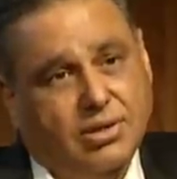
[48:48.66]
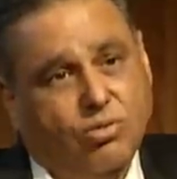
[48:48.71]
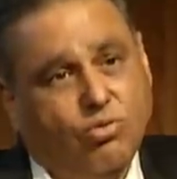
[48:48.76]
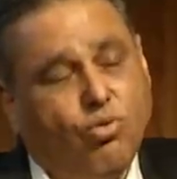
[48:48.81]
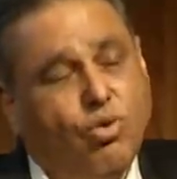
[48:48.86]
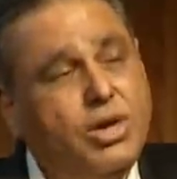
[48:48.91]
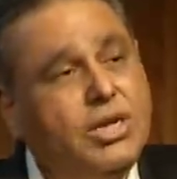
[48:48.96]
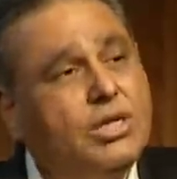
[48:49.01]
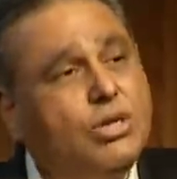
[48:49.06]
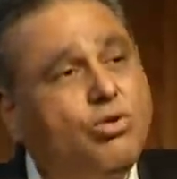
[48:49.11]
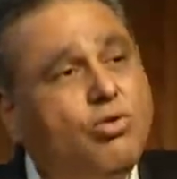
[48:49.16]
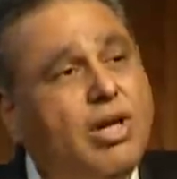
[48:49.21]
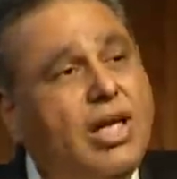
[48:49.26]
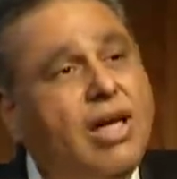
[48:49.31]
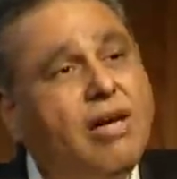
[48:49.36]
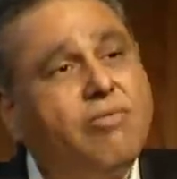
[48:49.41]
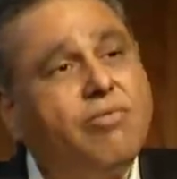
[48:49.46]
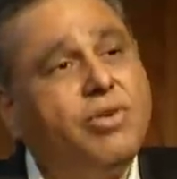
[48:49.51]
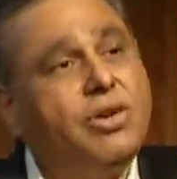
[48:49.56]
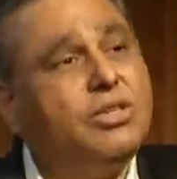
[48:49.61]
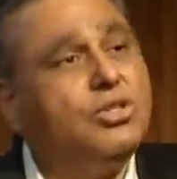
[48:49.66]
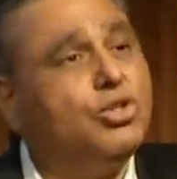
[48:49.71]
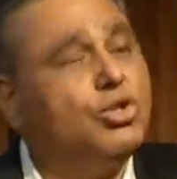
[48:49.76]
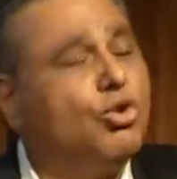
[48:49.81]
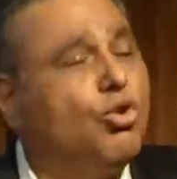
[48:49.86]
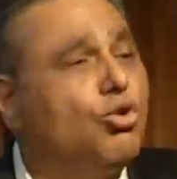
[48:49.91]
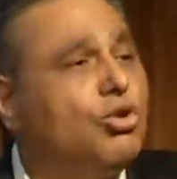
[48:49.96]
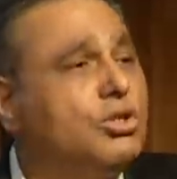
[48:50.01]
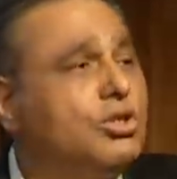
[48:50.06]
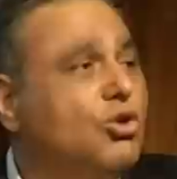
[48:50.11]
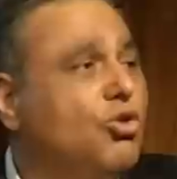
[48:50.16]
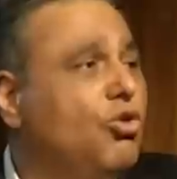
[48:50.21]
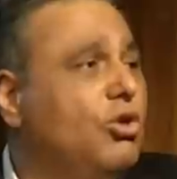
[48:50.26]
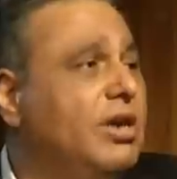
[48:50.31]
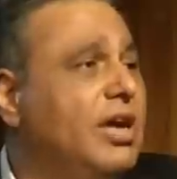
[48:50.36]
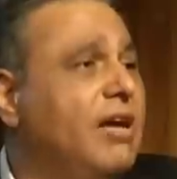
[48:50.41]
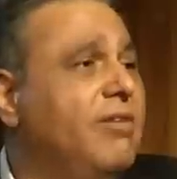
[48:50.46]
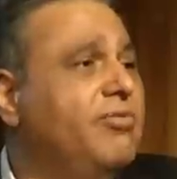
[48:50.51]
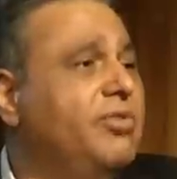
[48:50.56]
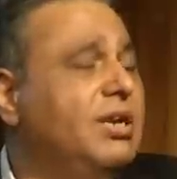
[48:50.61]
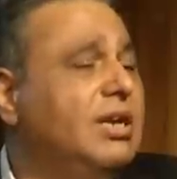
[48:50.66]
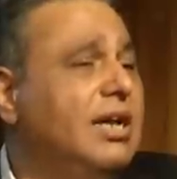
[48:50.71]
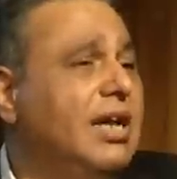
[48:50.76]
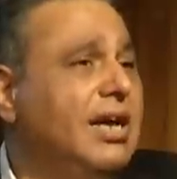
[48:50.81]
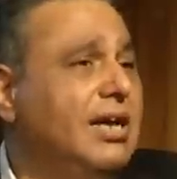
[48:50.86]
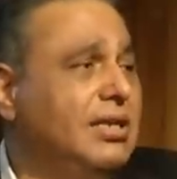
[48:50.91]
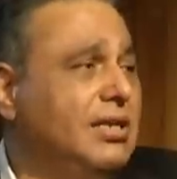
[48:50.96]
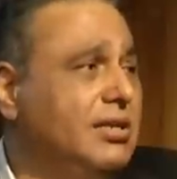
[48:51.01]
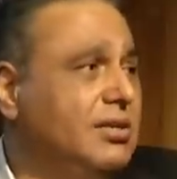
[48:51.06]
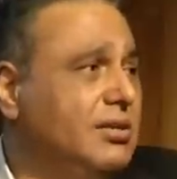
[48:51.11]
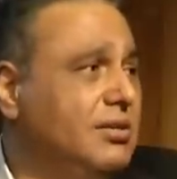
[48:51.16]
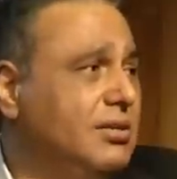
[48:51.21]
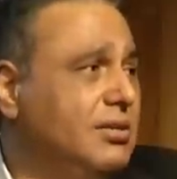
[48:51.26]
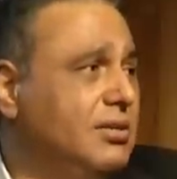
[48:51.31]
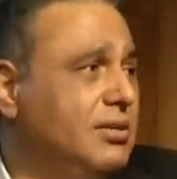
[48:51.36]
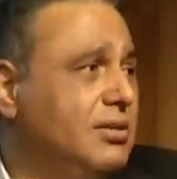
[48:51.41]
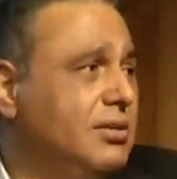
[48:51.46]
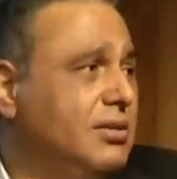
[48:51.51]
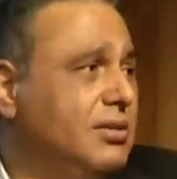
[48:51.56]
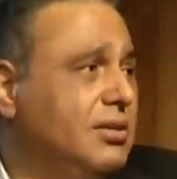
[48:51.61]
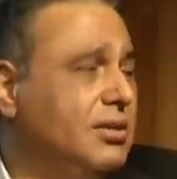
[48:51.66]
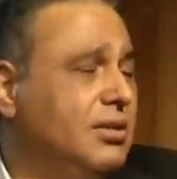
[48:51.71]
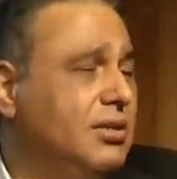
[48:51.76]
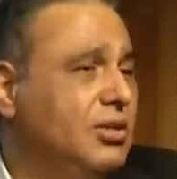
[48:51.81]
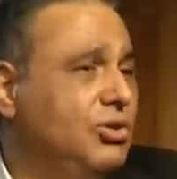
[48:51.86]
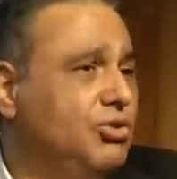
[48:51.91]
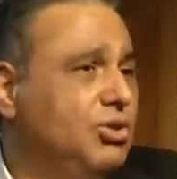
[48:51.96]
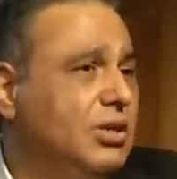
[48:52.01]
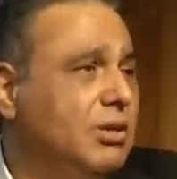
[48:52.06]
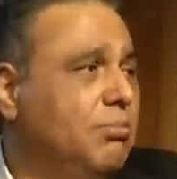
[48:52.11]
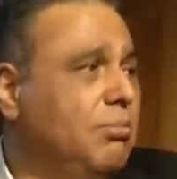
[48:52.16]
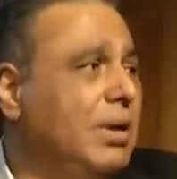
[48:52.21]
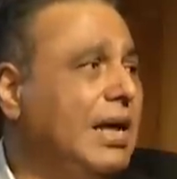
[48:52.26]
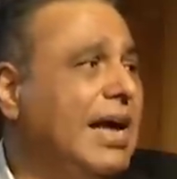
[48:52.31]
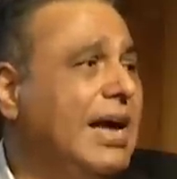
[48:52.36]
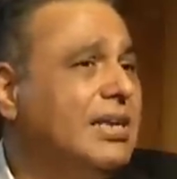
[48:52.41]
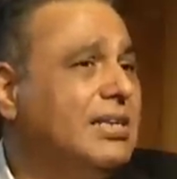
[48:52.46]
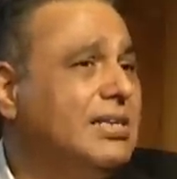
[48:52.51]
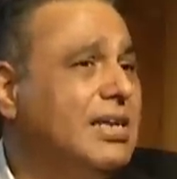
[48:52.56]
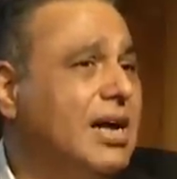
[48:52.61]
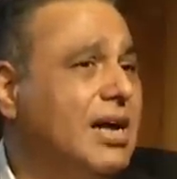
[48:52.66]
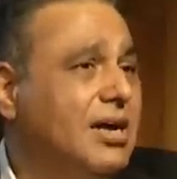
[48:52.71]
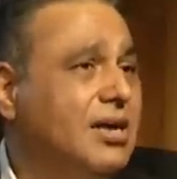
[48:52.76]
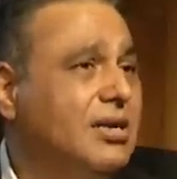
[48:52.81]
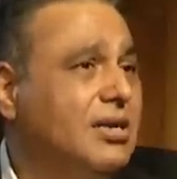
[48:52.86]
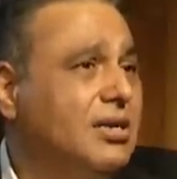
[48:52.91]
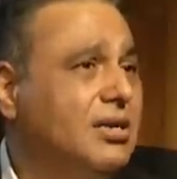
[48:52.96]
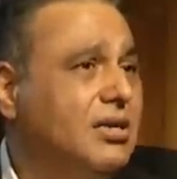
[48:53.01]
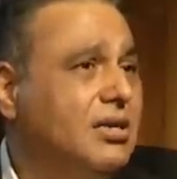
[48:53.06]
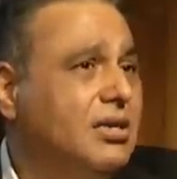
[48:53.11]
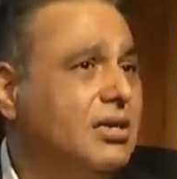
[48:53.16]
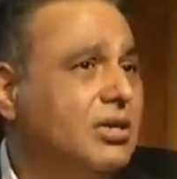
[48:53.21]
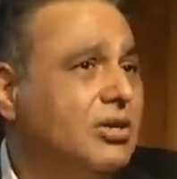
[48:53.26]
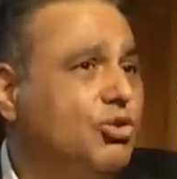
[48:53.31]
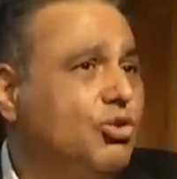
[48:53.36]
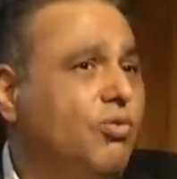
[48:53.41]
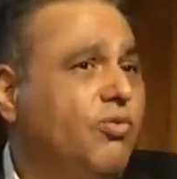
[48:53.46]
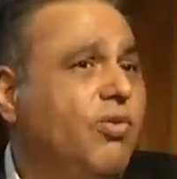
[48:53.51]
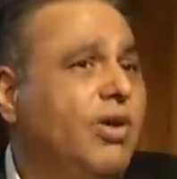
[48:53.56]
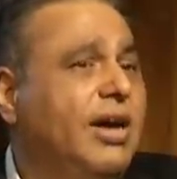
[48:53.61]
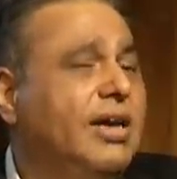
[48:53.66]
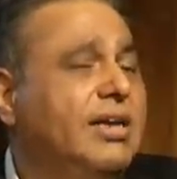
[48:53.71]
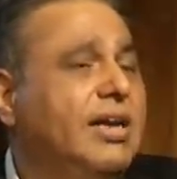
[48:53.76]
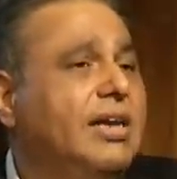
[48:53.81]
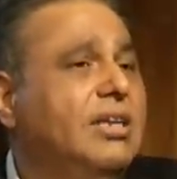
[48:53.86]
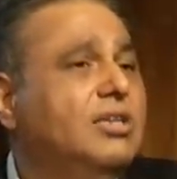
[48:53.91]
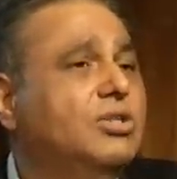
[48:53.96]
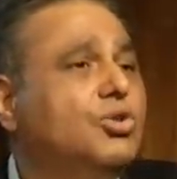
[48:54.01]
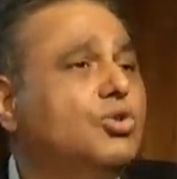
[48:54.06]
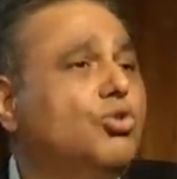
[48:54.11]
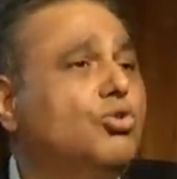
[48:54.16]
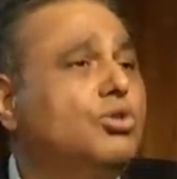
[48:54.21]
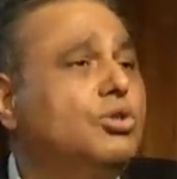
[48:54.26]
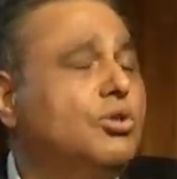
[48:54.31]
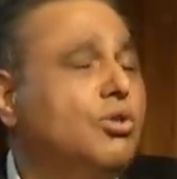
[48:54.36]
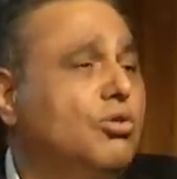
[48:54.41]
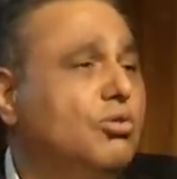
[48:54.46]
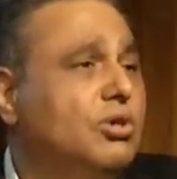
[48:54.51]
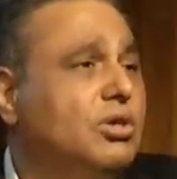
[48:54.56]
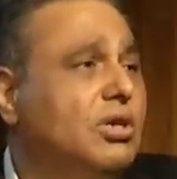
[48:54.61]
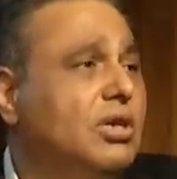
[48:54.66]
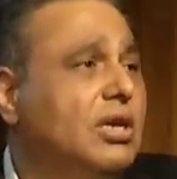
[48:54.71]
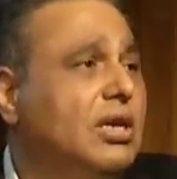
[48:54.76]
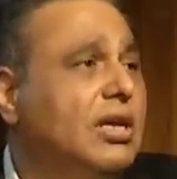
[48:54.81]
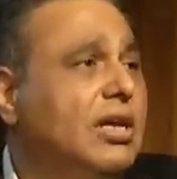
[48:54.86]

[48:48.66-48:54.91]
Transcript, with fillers: going through every source code, every line, using Black Duck to find any source code.